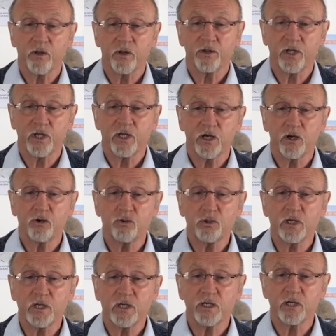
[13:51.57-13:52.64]
the
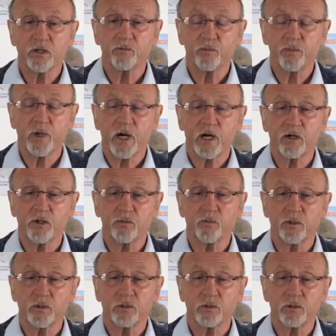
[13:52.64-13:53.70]
only
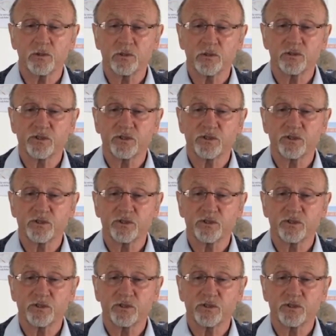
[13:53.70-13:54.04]
comparable